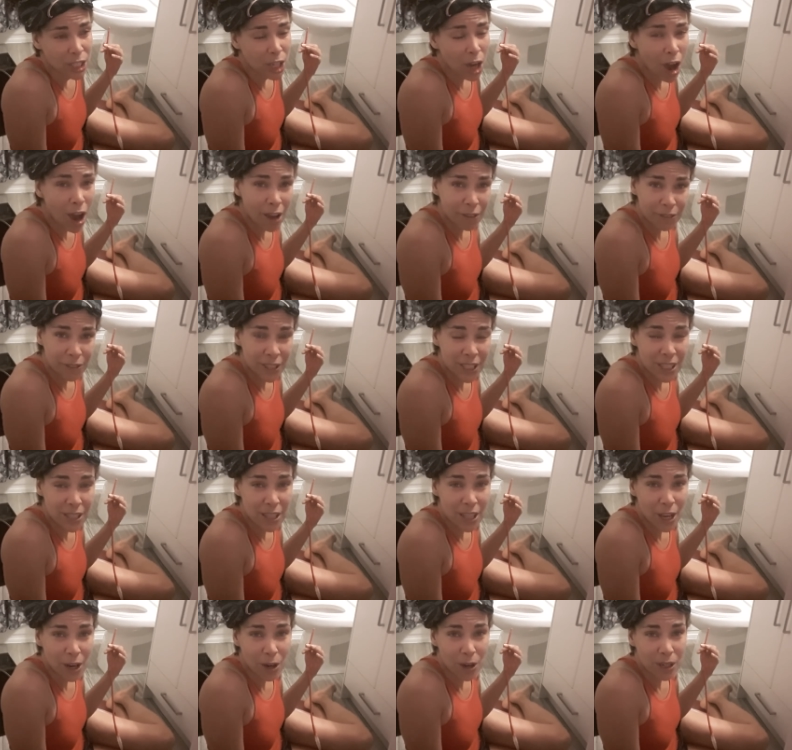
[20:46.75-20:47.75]
coffee
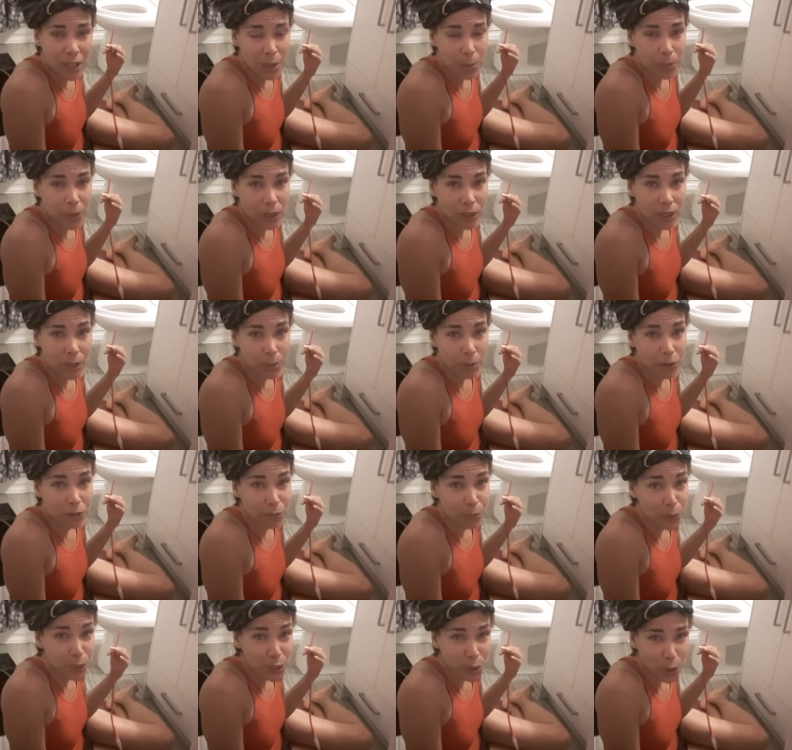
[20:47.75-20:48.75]
in there and a buildup
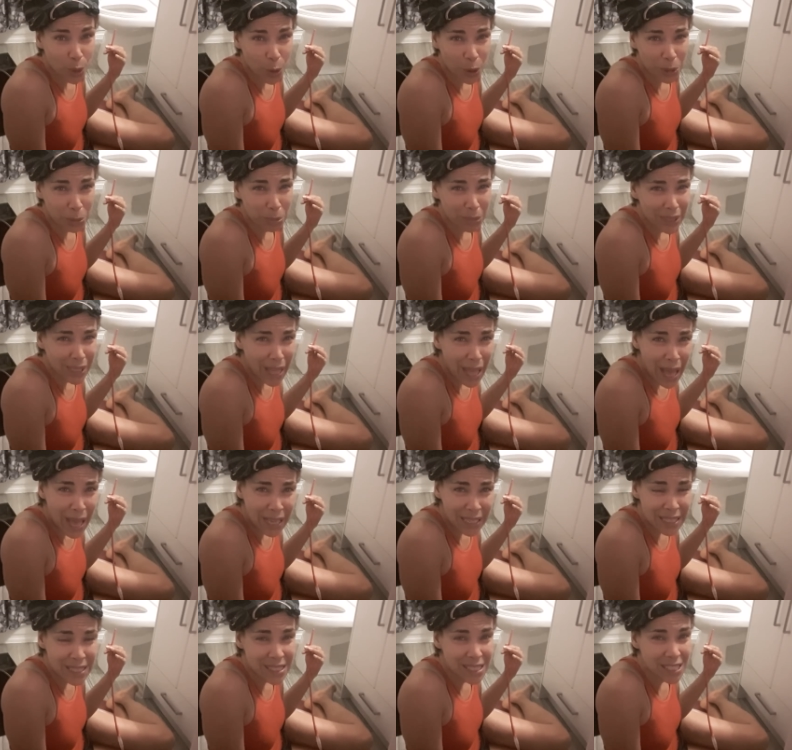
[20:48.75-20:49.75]
of mucoid
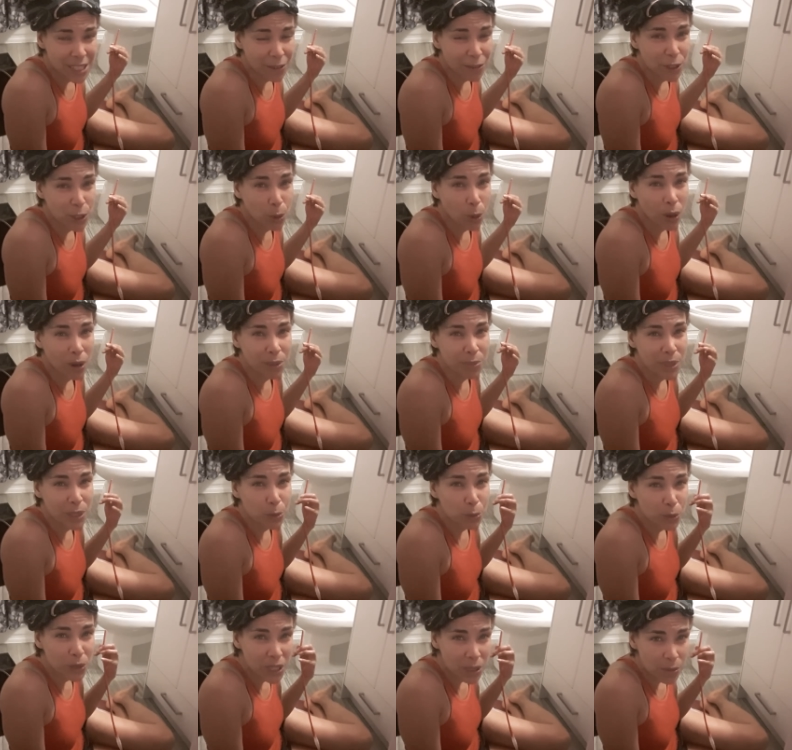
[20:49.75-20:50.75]
plaque and stuff, you don't want to
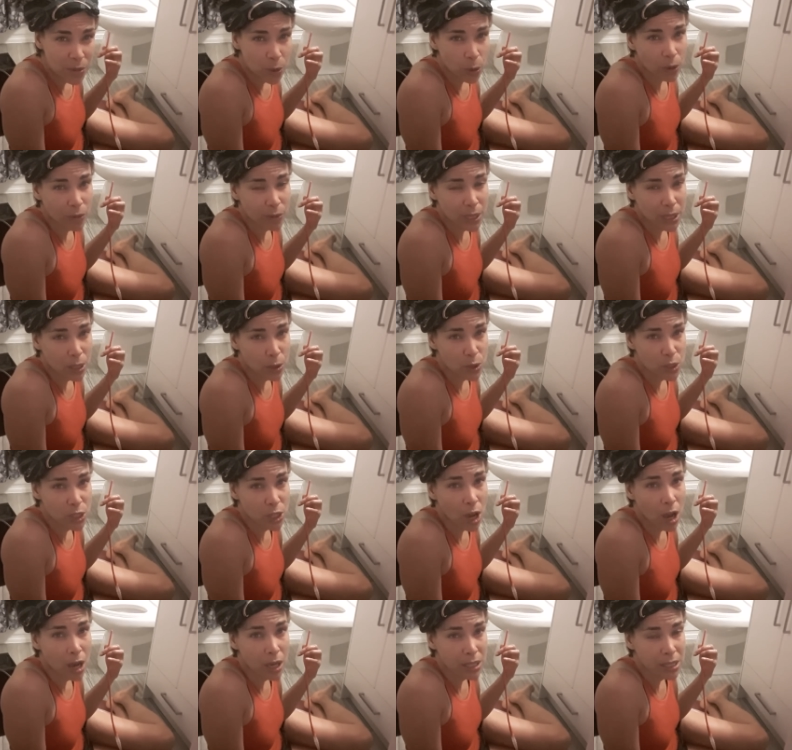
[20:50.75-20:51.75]
be reabsorbing those
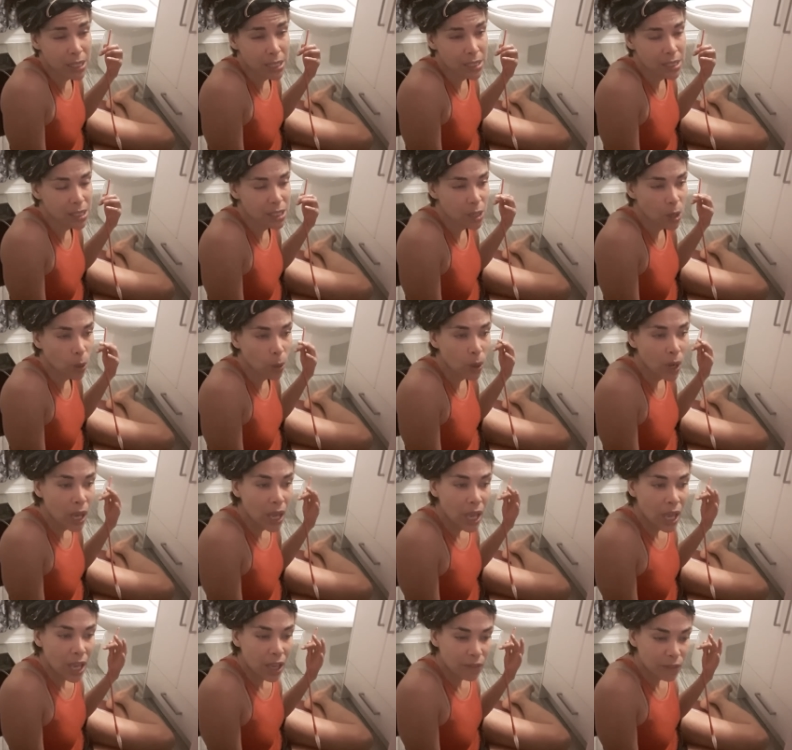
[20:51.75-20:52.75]
toxins. So
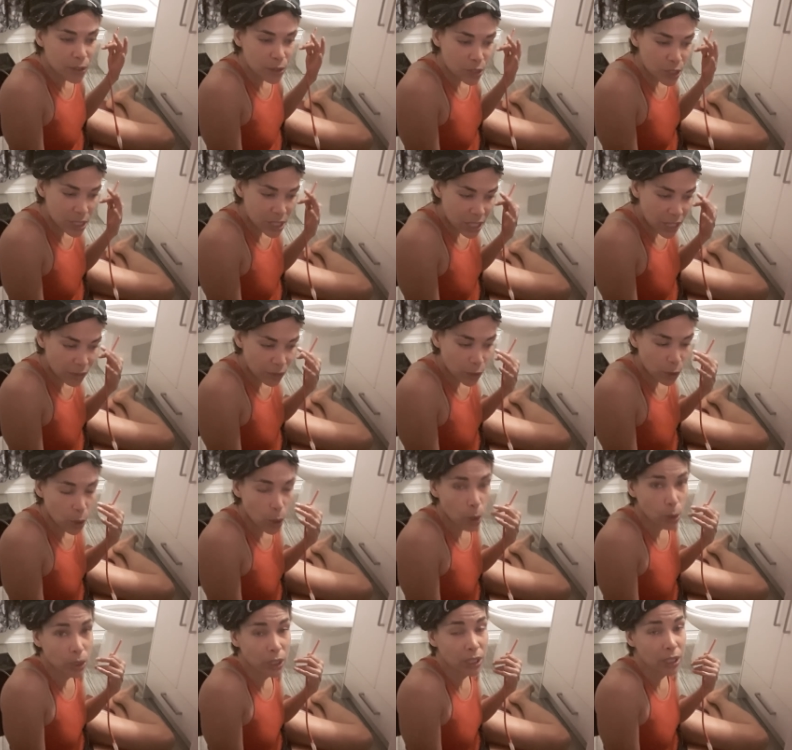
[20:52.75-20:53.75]
if you just give your
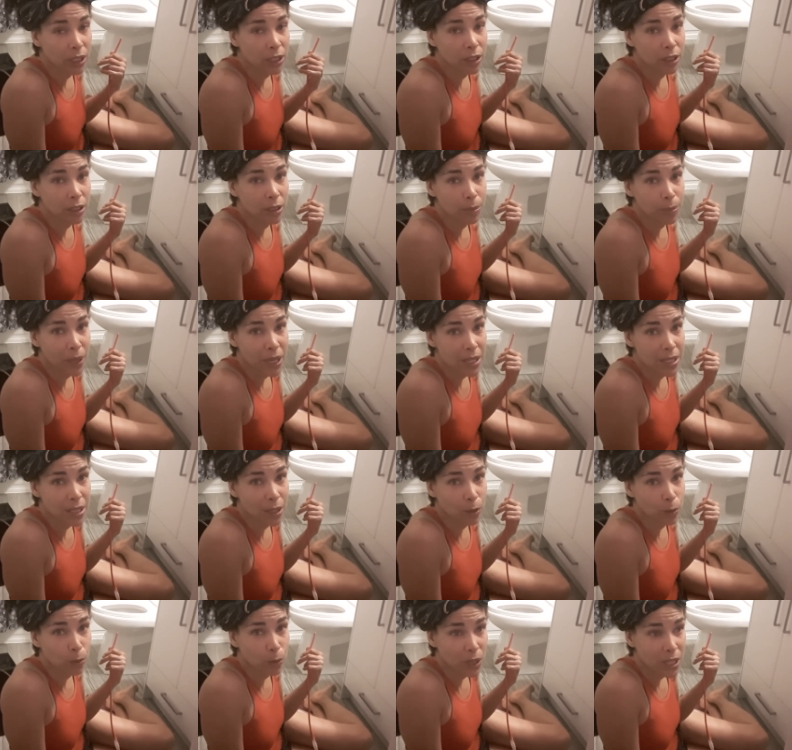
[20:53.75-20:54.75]
colon a good
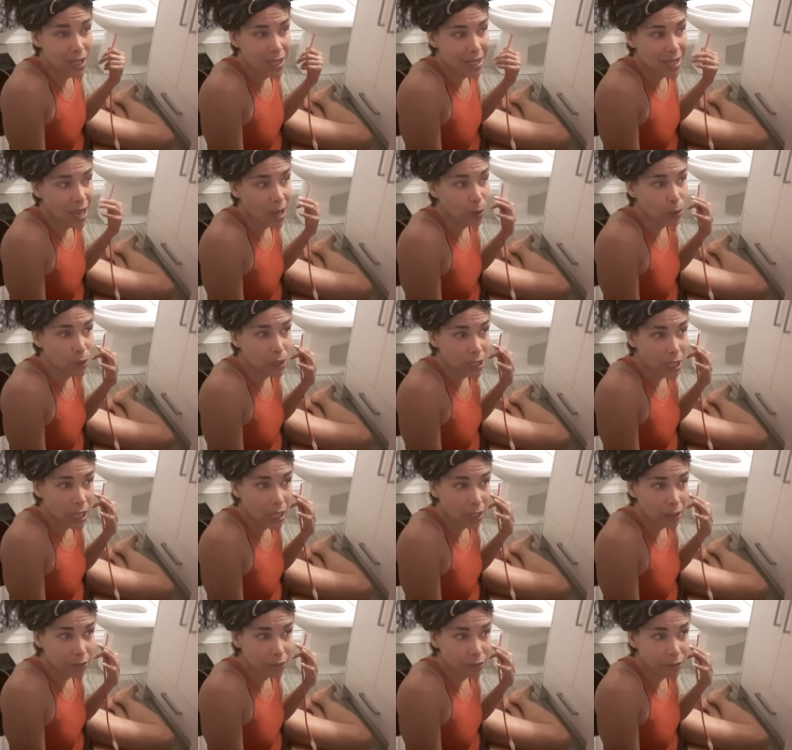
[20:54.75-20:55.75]
basic rinse out
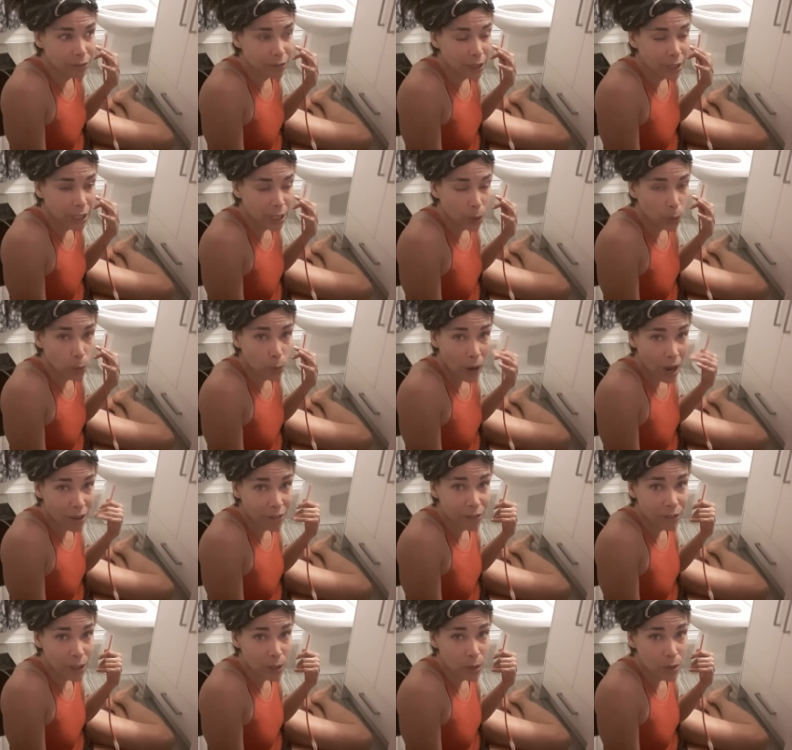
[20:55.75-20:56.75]
of
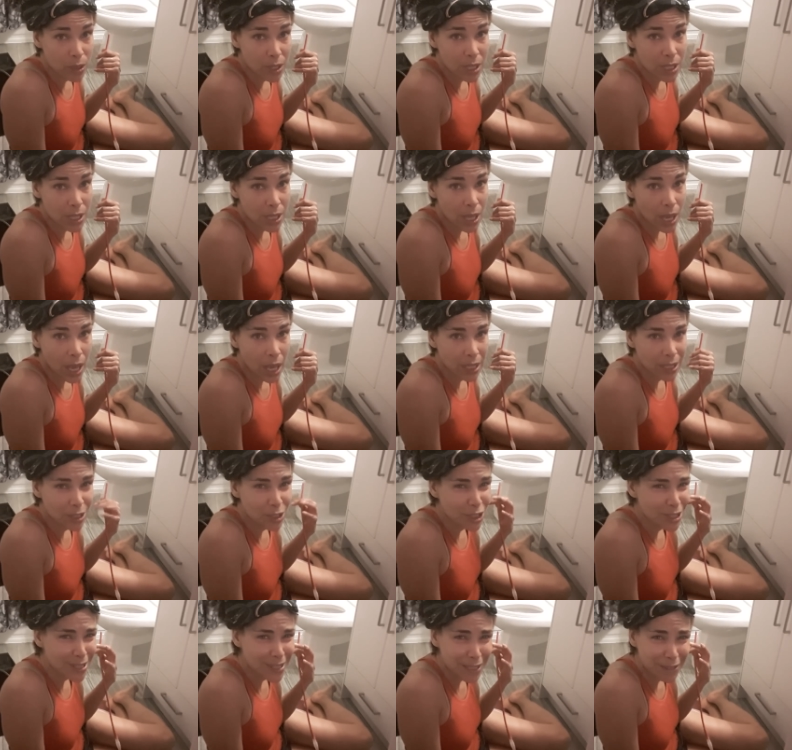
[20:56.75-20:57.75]
refuse
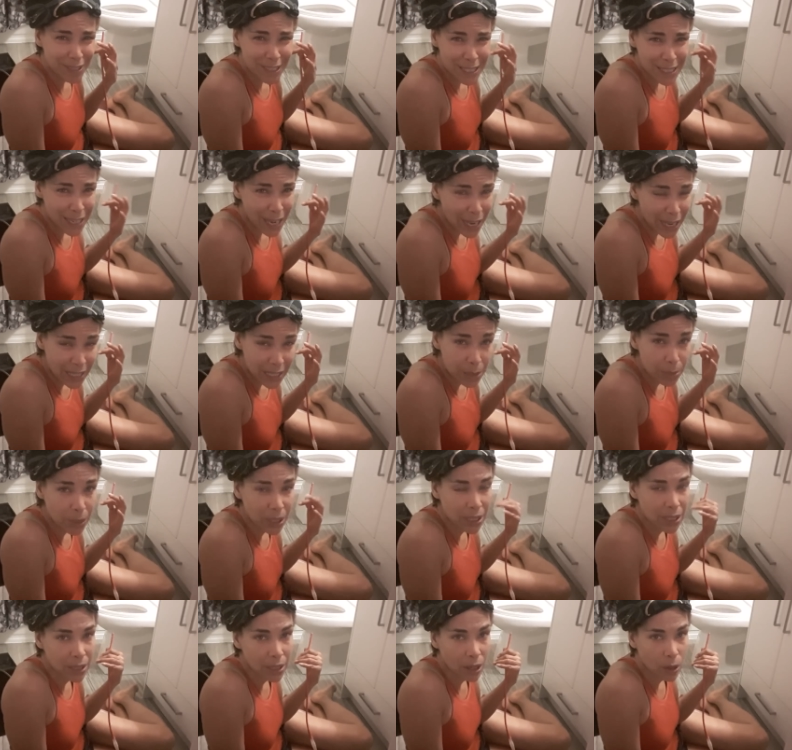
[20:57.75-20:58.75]
and just leave a tiny
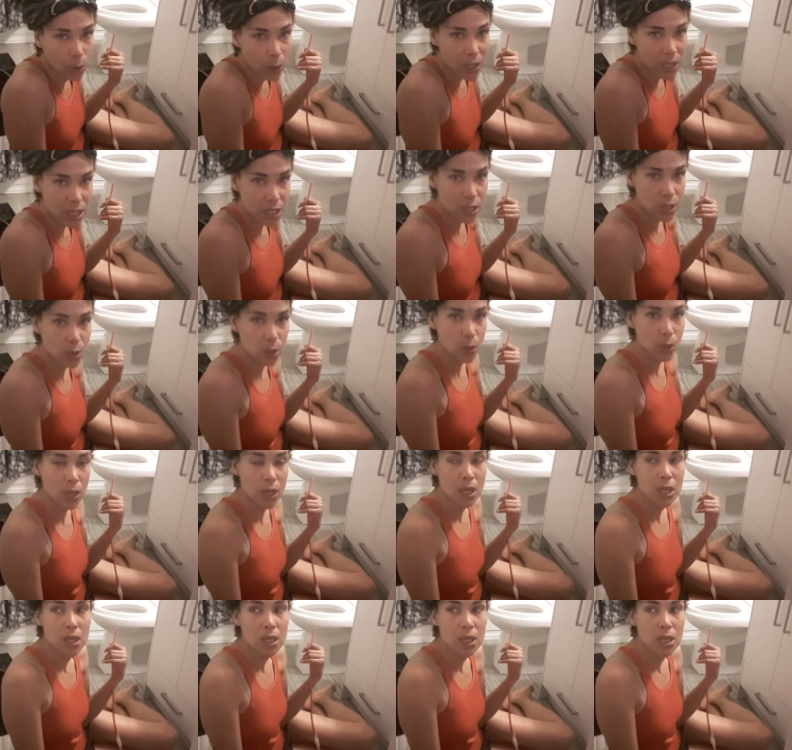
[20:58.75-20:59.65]
bit in there, once you